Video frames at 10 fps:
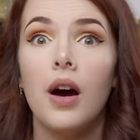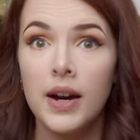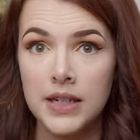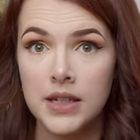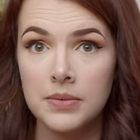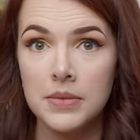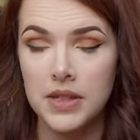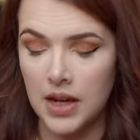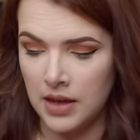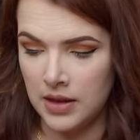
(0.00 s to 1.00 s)

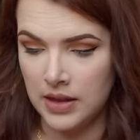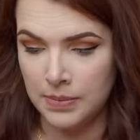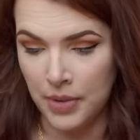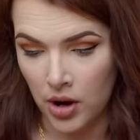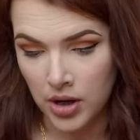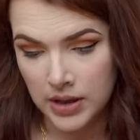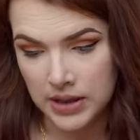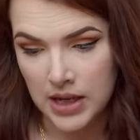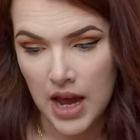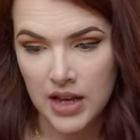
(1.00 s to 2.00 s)
items in this
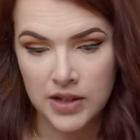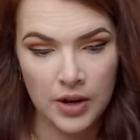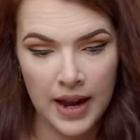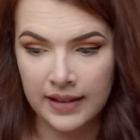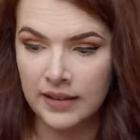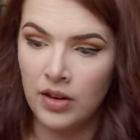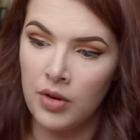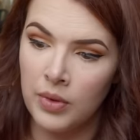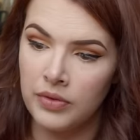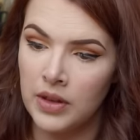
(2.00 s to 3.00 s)
box. So let's
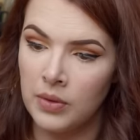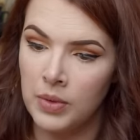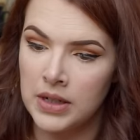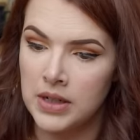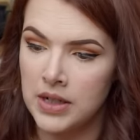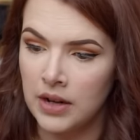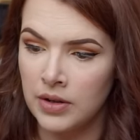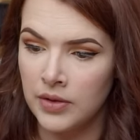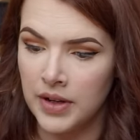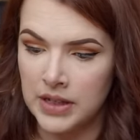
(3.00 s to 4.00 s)
start with the Winterdale
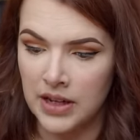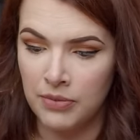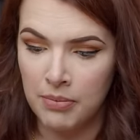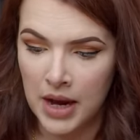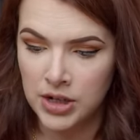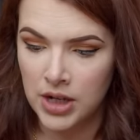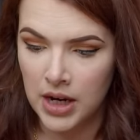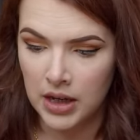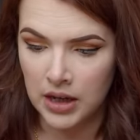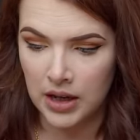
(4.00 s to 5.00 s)
University of
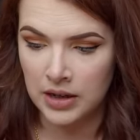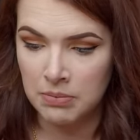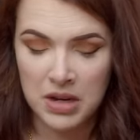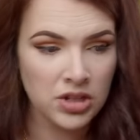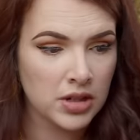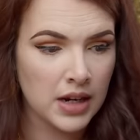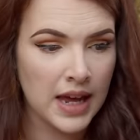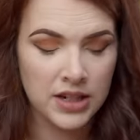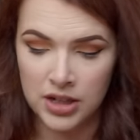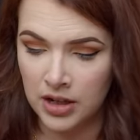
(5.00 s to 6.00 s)
Magic admission
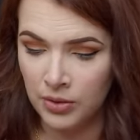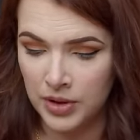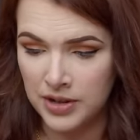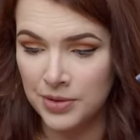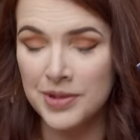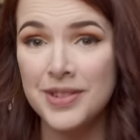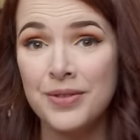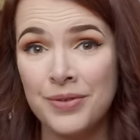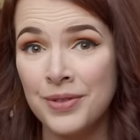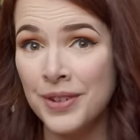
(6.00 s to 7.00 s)
letter, which was
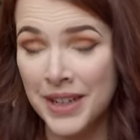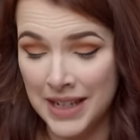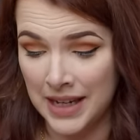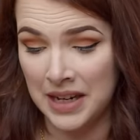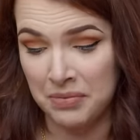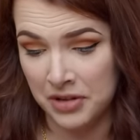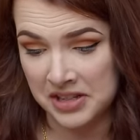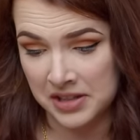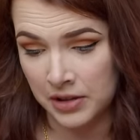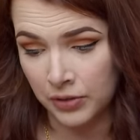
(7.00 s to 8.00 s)
really
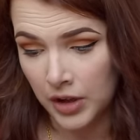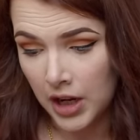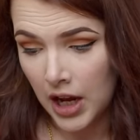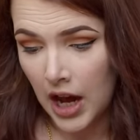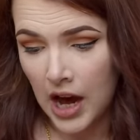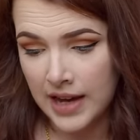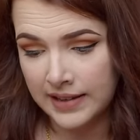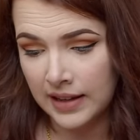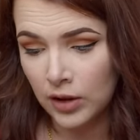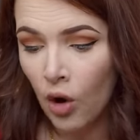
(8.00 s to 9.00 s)
impressive. It
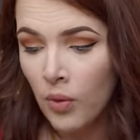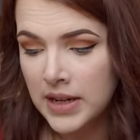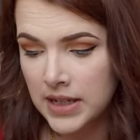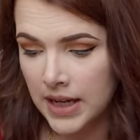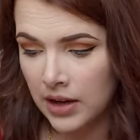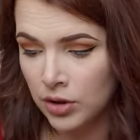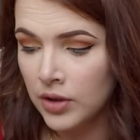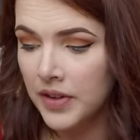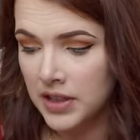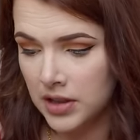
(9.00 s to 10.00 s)
says, all Winterdale
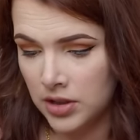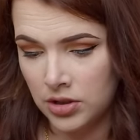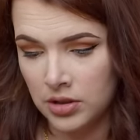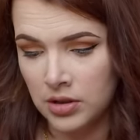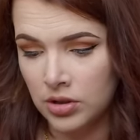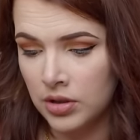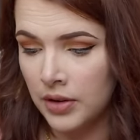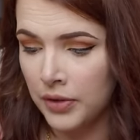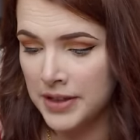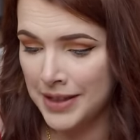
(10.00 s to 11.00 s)
University students should
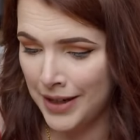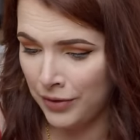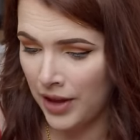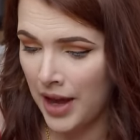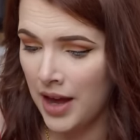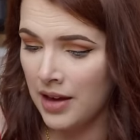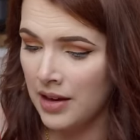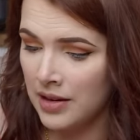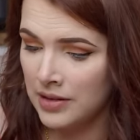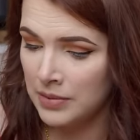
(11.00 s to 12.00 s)
have received their
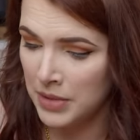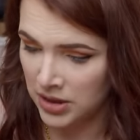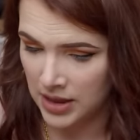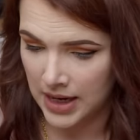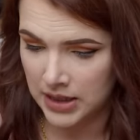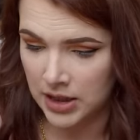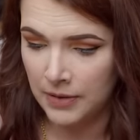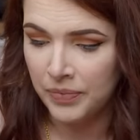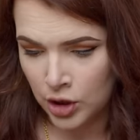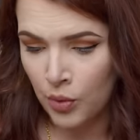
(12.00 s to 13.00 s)
admission
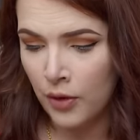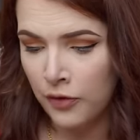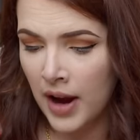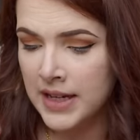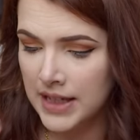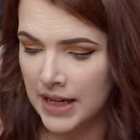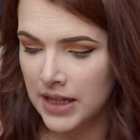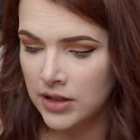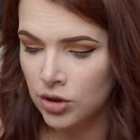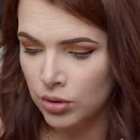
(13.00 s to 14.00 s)
letter. You will find in
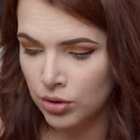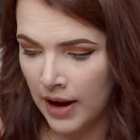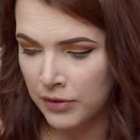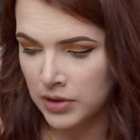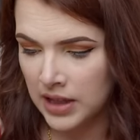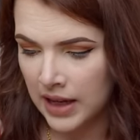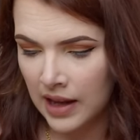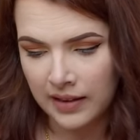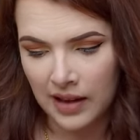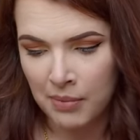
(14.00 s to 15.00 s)
it your travel
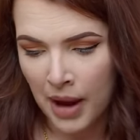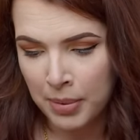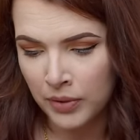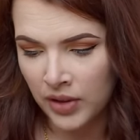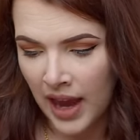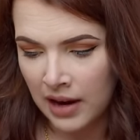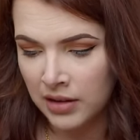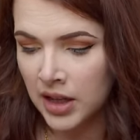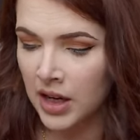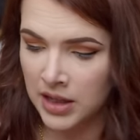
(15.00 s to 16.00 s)
tickets, a map of the
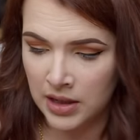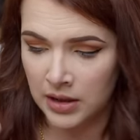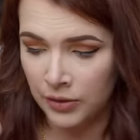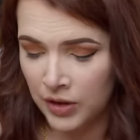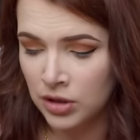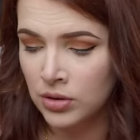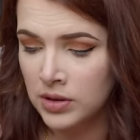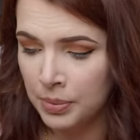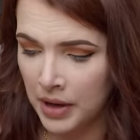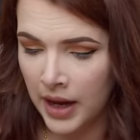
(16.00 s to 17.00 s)
area, and an official
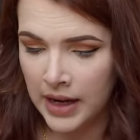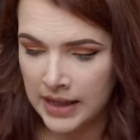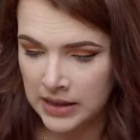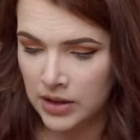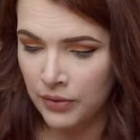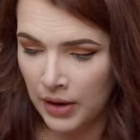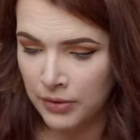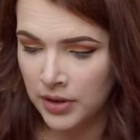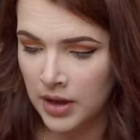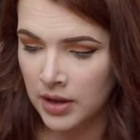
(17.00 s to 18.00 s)
supply list of
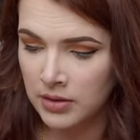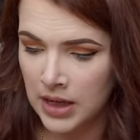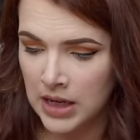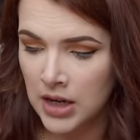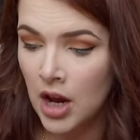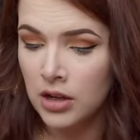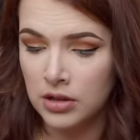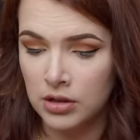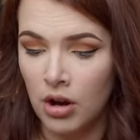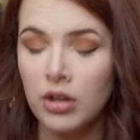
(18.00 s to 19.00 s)
everything you need to
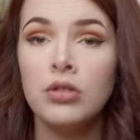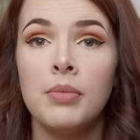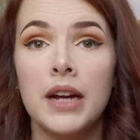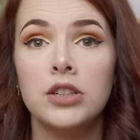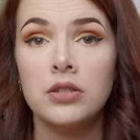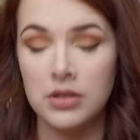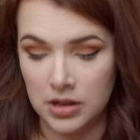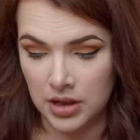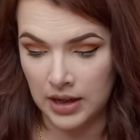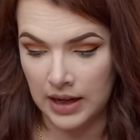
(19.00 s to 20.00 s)
start your magical
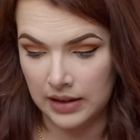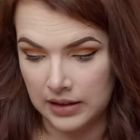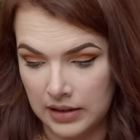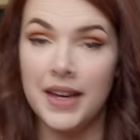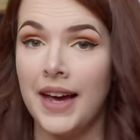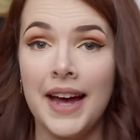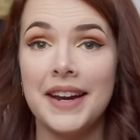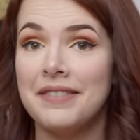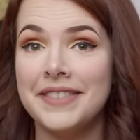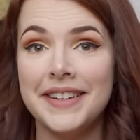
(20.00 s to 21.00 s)
studies. It had
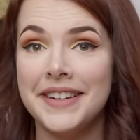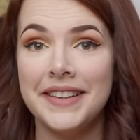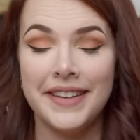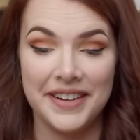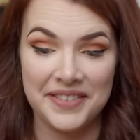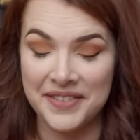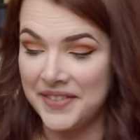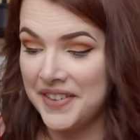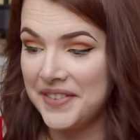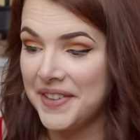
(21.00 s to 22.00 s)
everything in there. It was
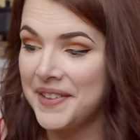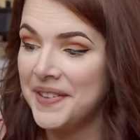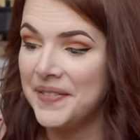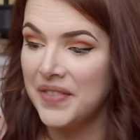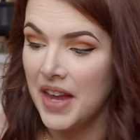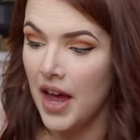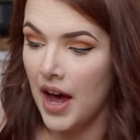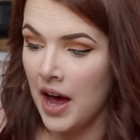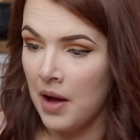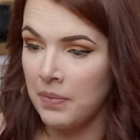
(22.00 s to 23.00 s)
very, very cool.
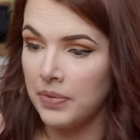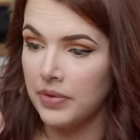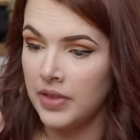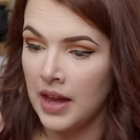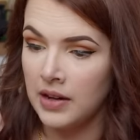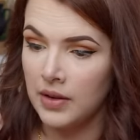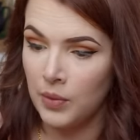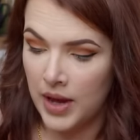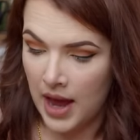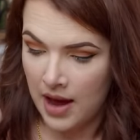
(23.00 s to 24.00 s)
Then
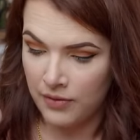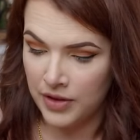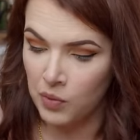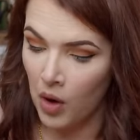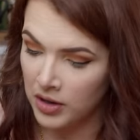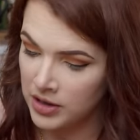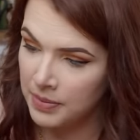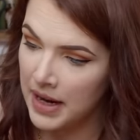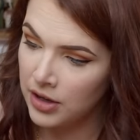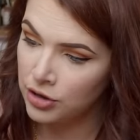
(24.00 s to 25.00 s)
we have the
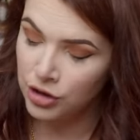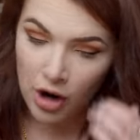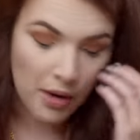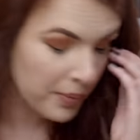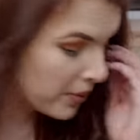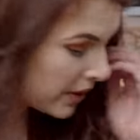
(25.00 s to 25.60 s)
Wandmaker shop,